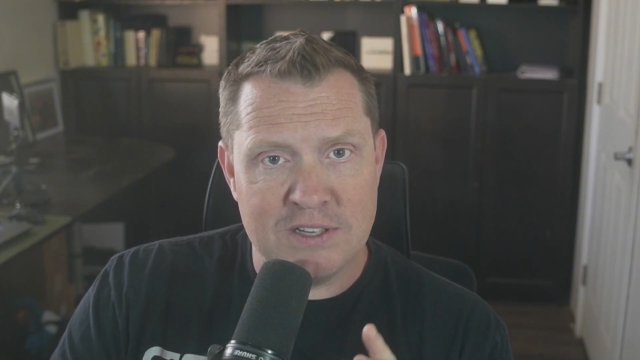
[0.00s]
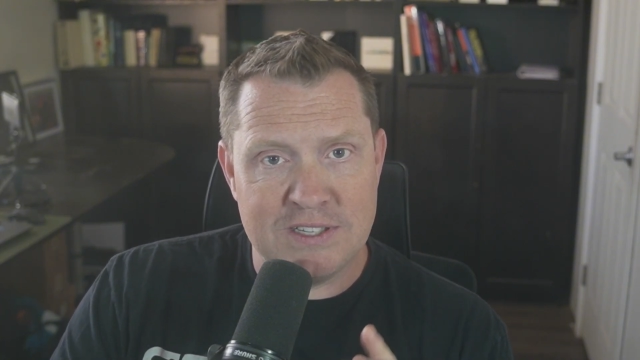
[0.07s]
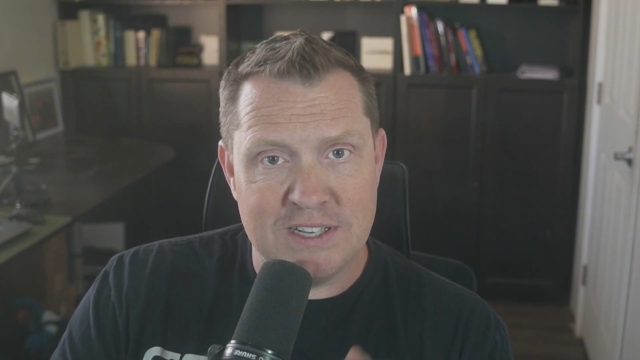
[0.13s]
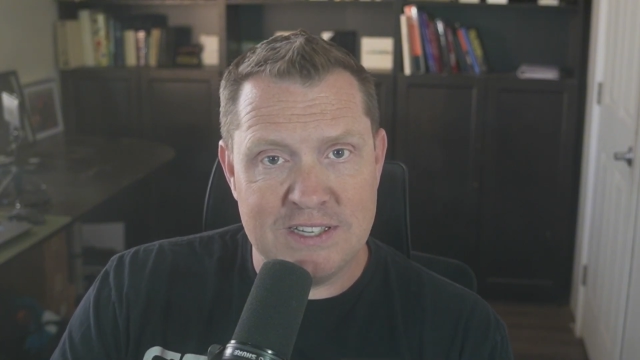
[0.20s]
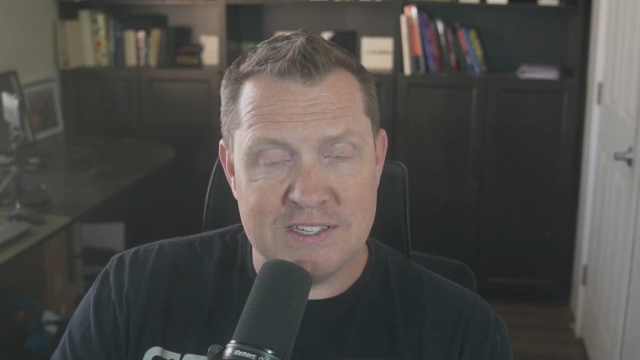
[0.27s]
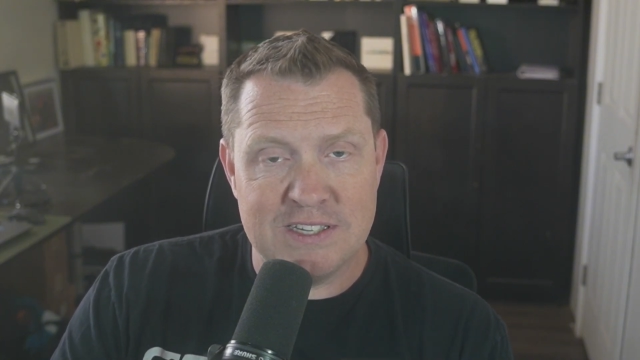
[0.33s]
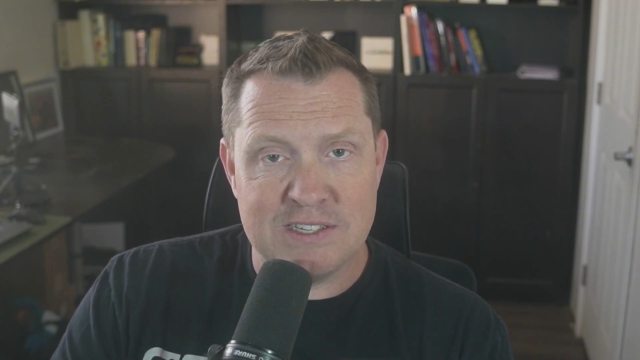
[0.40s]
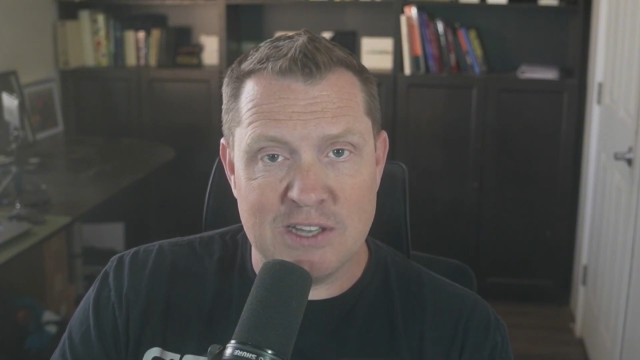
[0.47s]

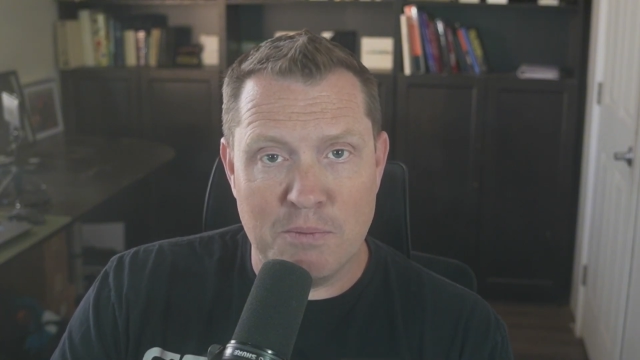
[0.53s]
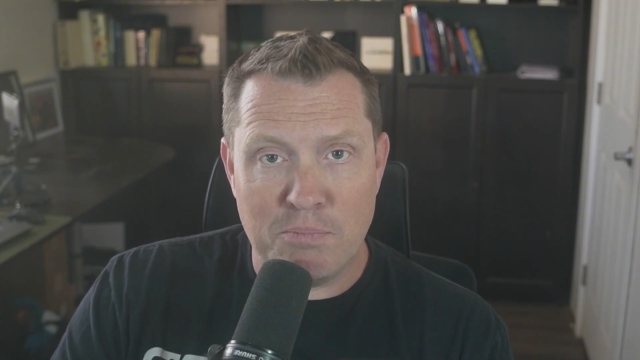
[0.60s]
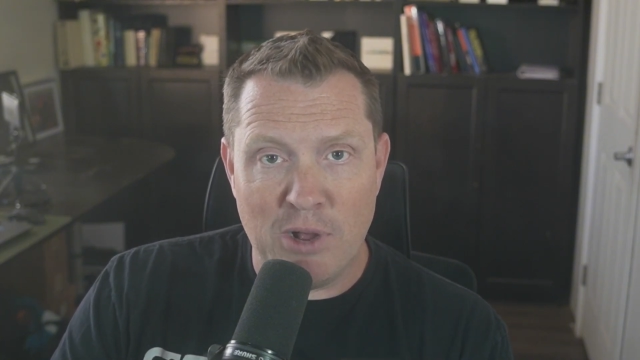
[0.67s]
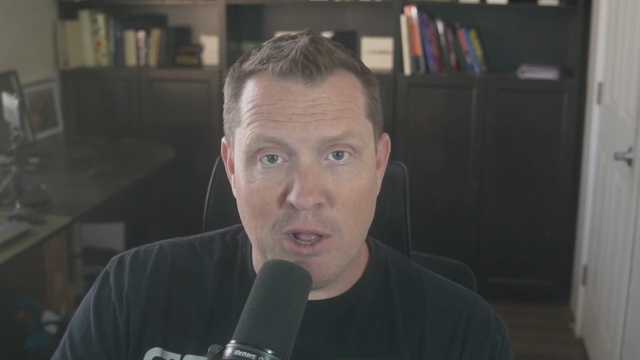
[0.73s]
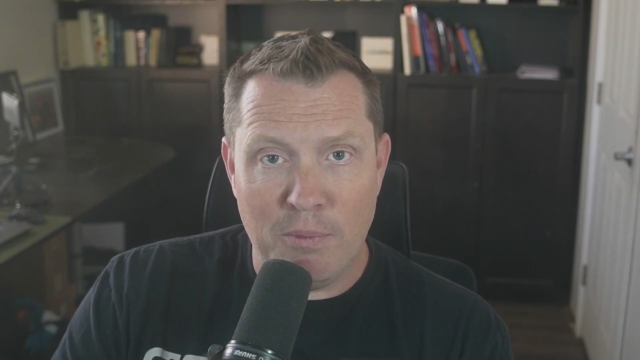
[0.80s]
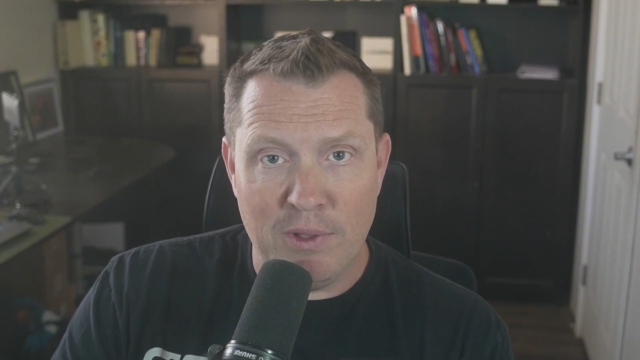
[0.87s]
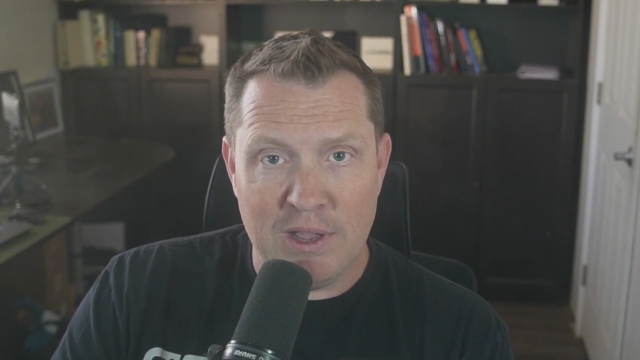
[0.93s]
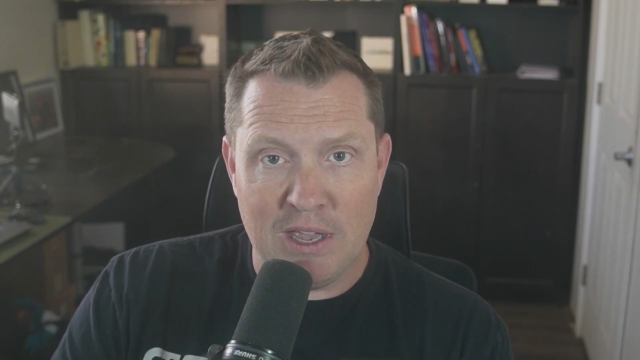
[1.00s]
exist on
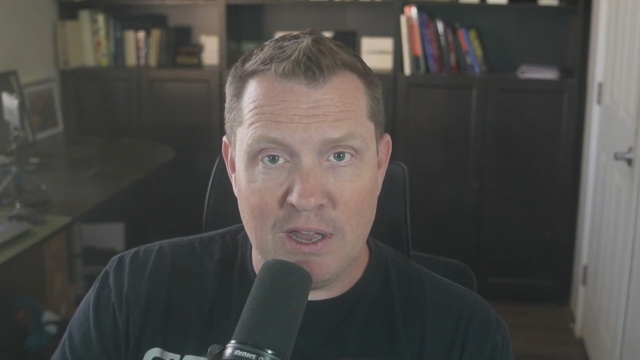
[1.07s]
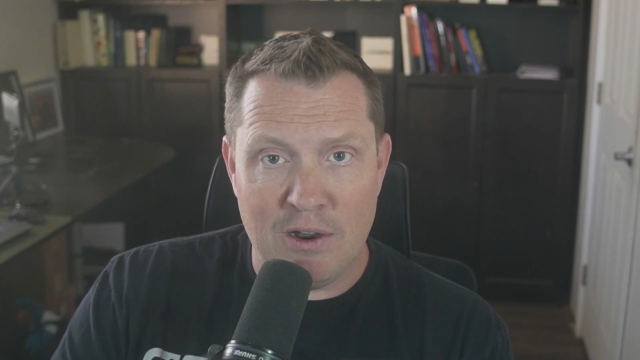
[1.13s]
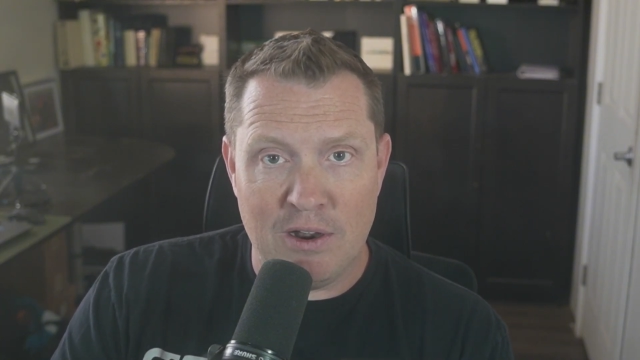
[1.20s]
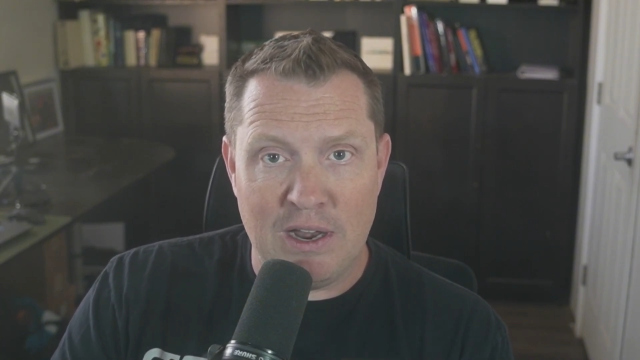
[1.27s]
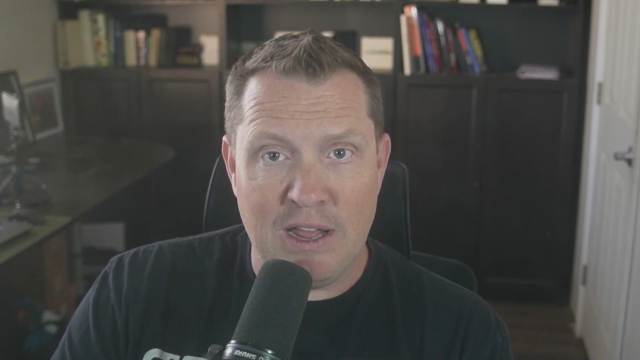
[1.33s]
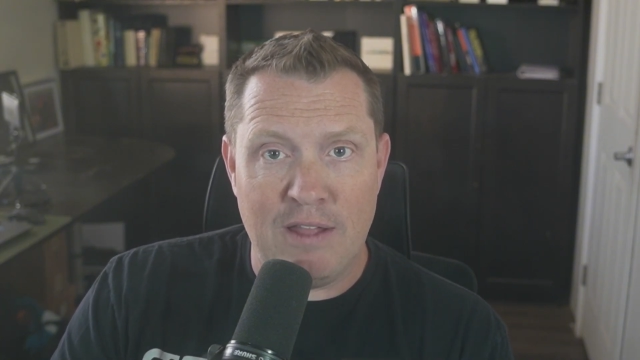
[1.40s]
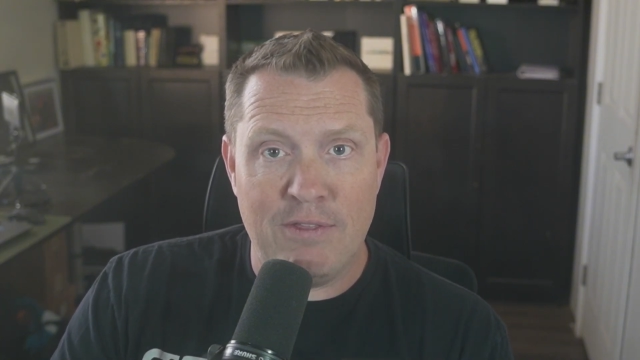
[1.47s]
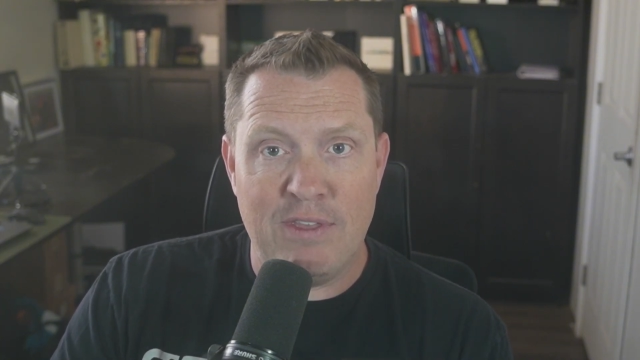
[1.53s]
public internet,